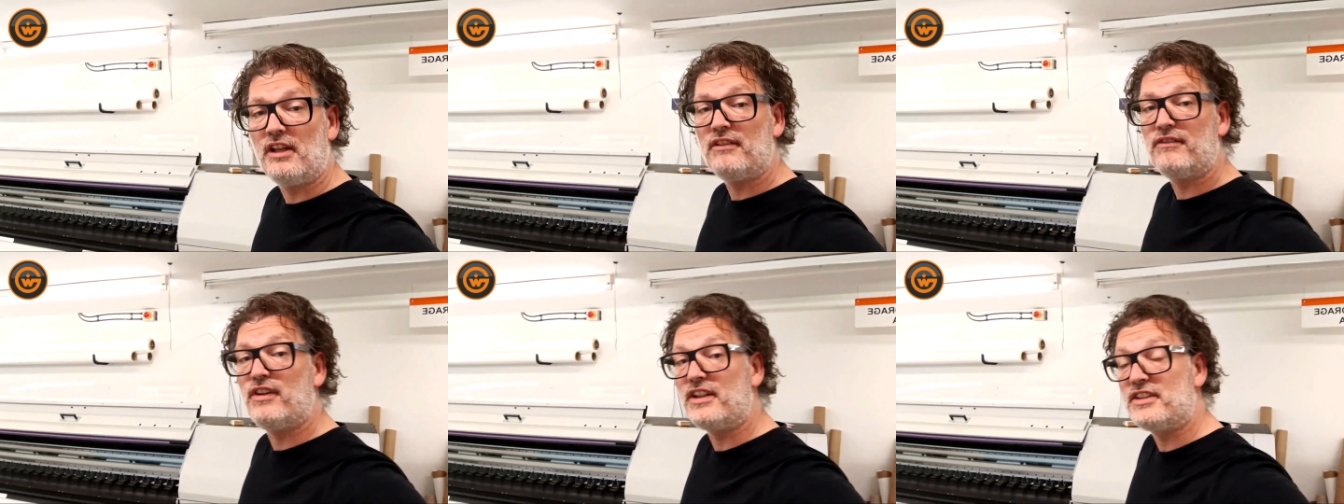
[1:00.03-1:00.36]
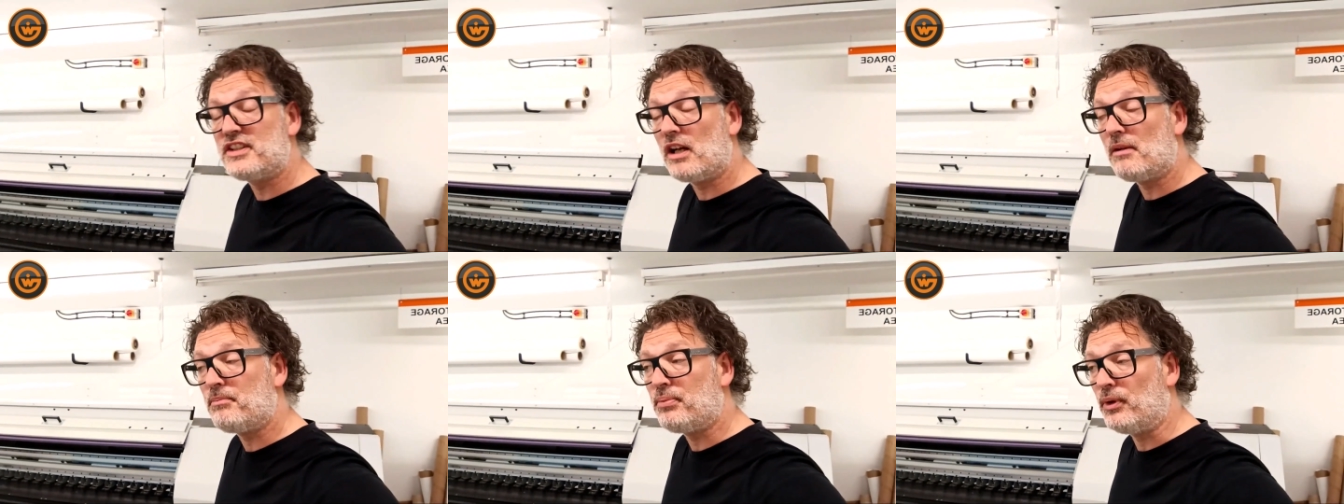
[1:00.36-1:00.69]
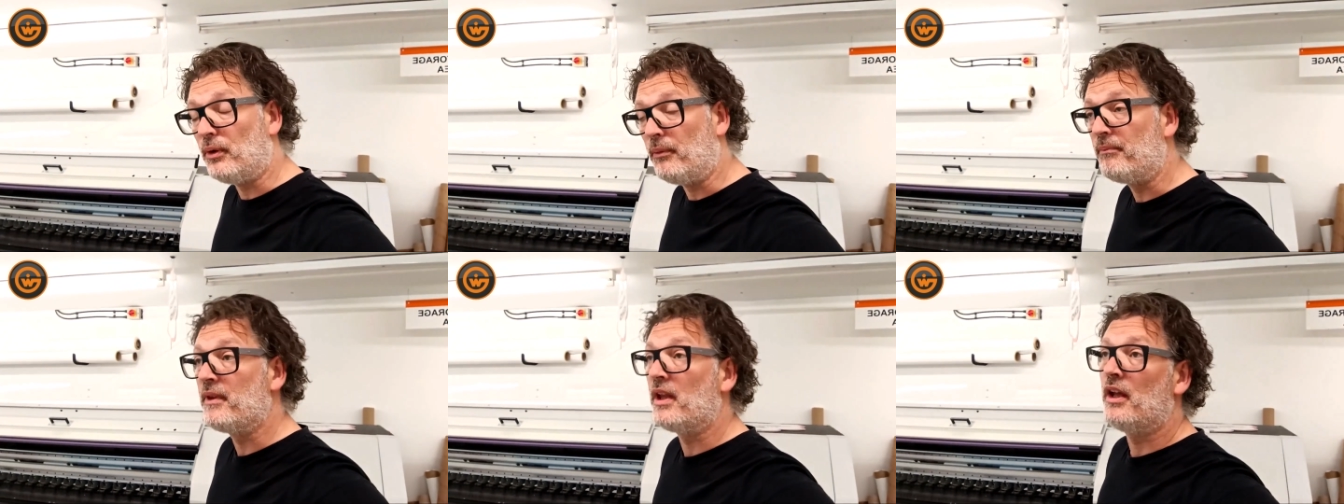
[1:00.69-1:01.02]
For example,
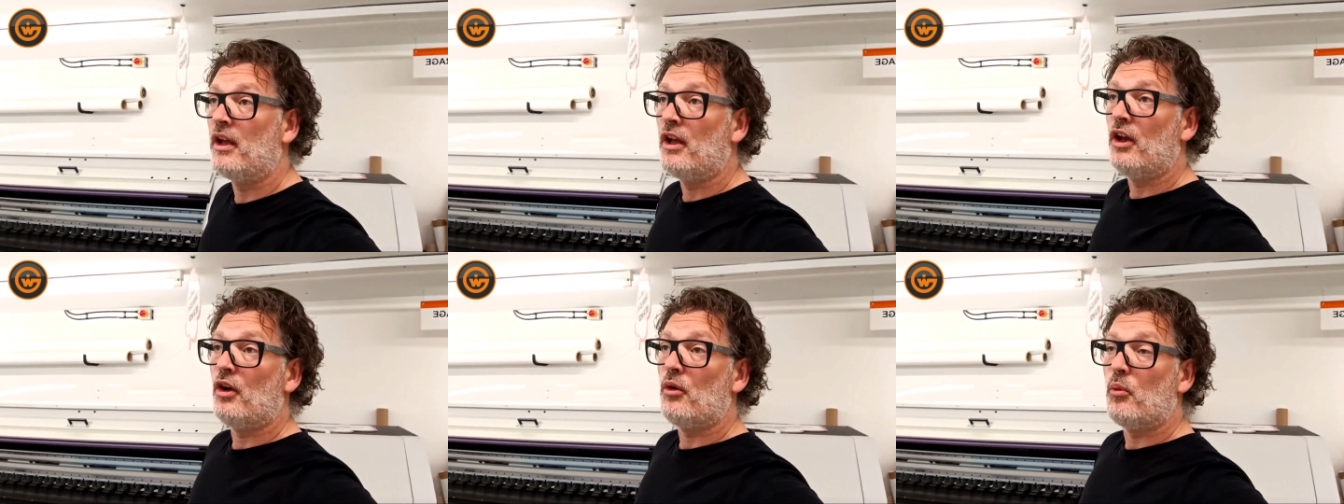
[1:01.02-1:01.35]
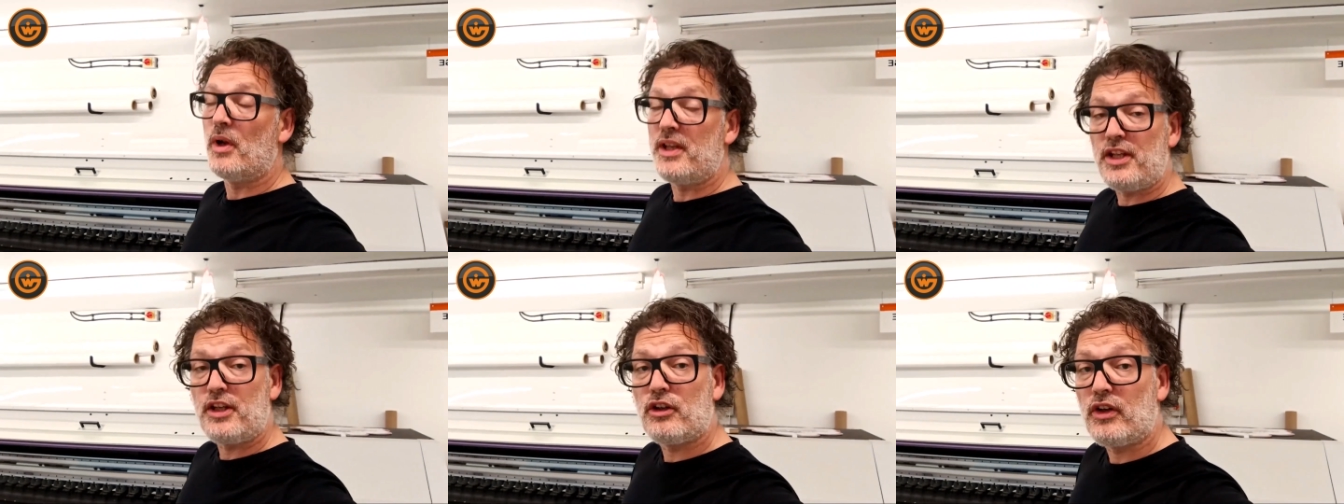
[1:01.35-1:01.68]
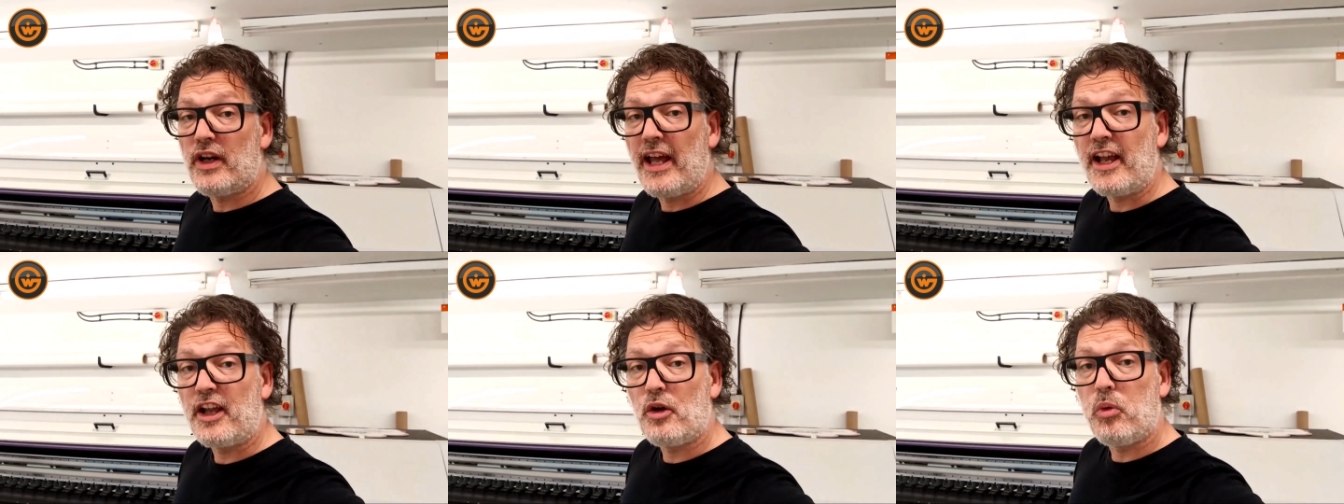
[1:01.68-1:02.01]
when you
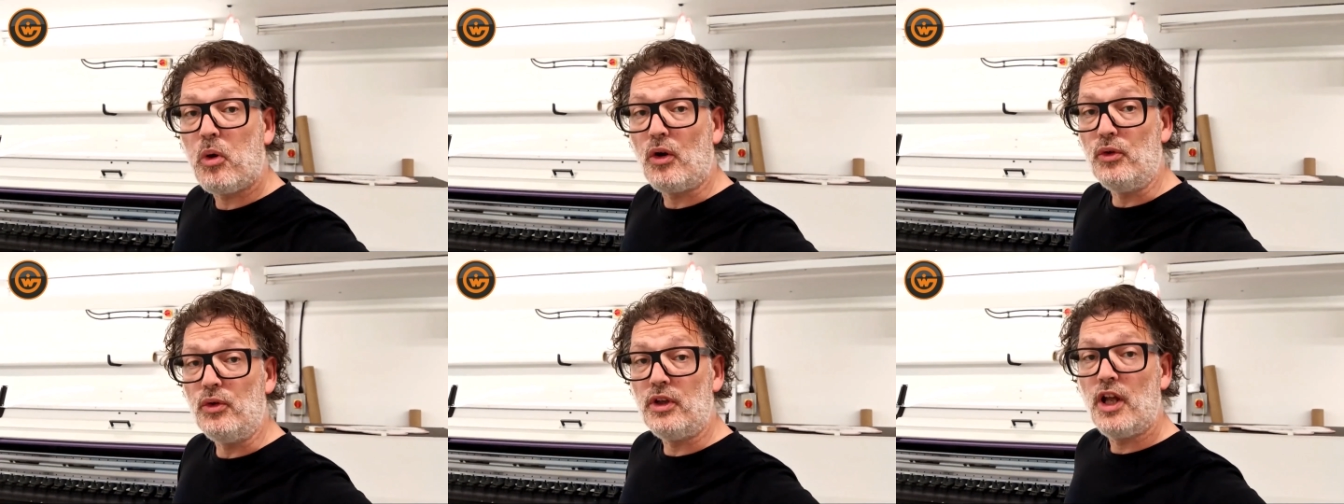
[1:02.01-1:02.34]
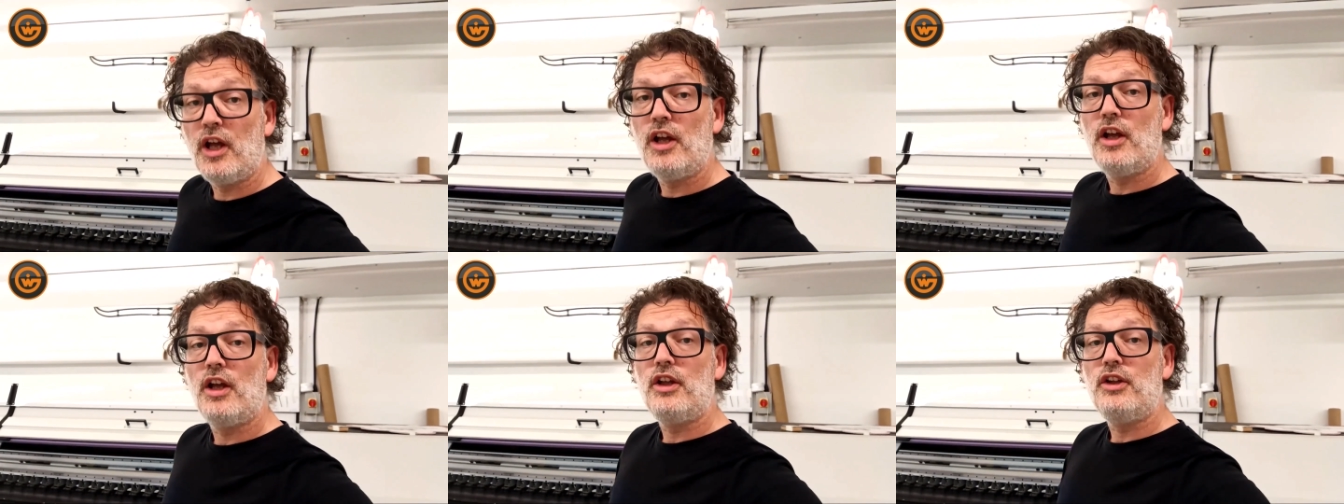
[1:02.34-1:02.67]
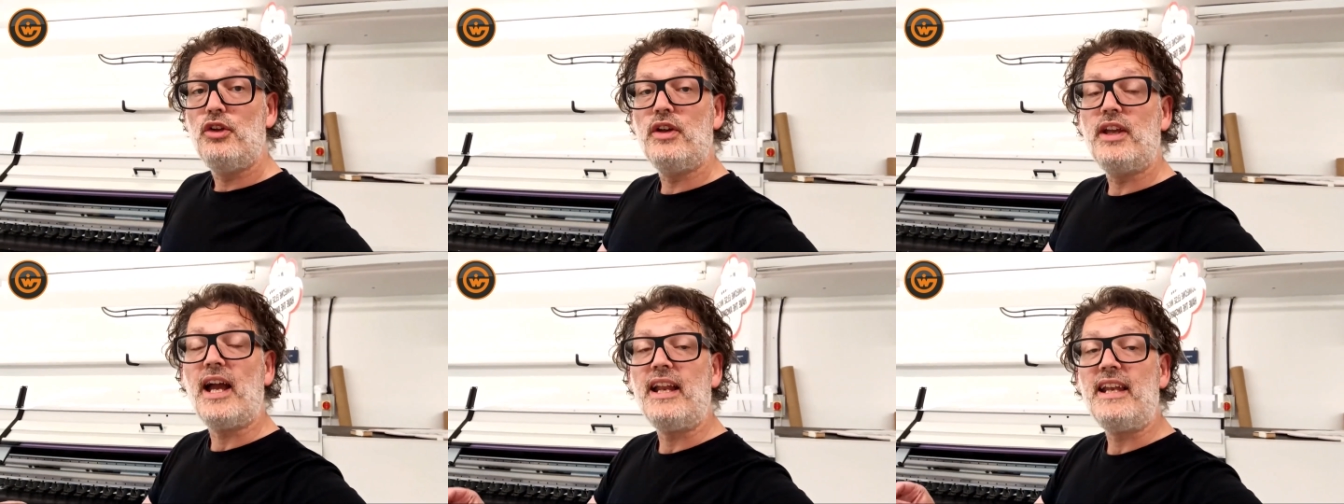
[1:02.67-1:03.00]
create a quote,
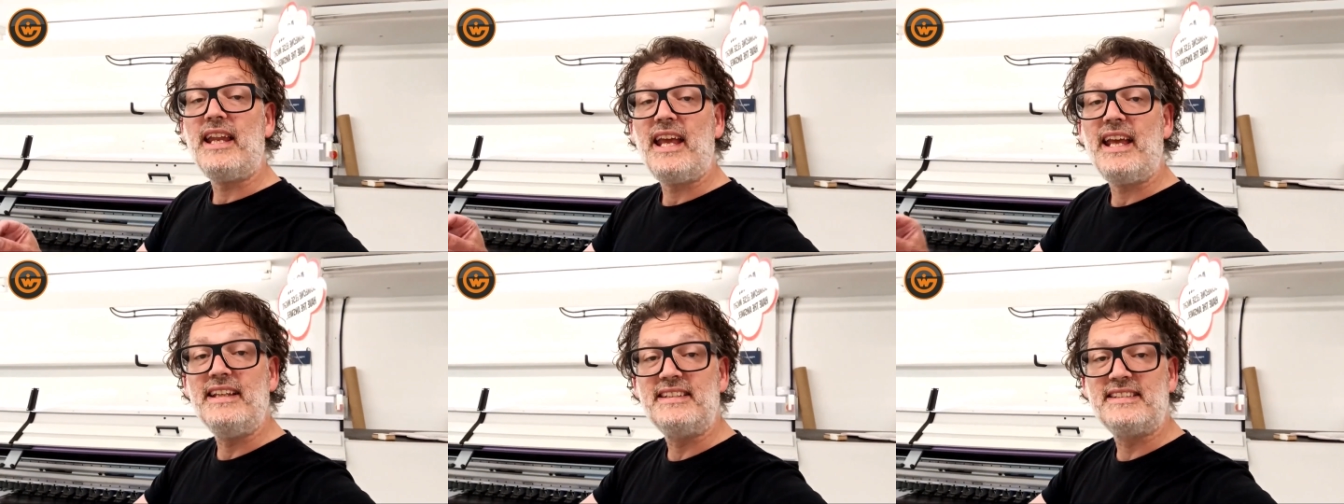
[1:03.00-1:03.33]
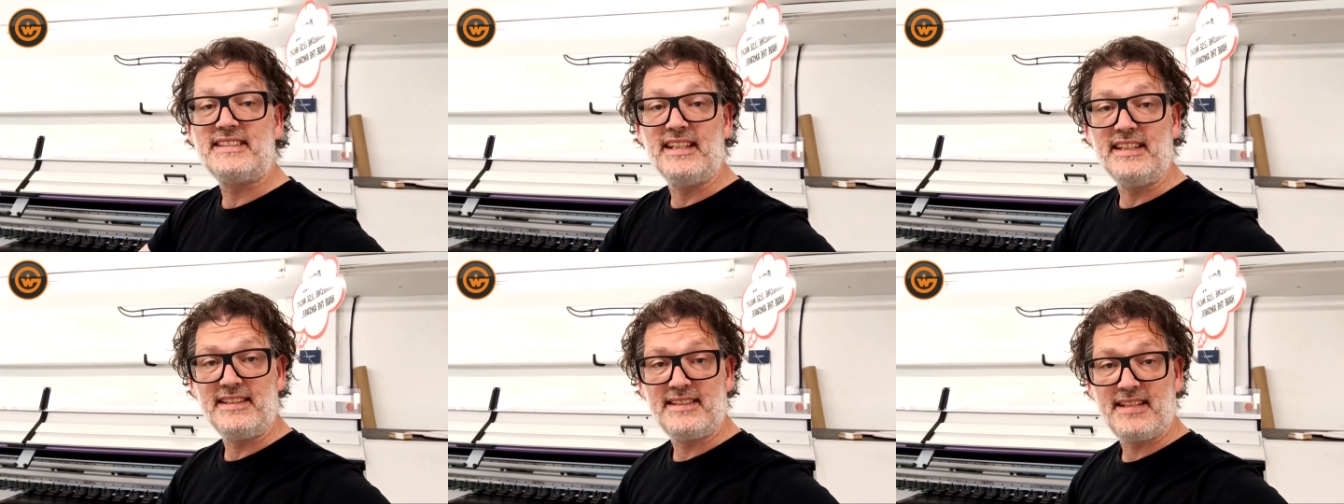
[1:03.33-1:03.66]
you get an instant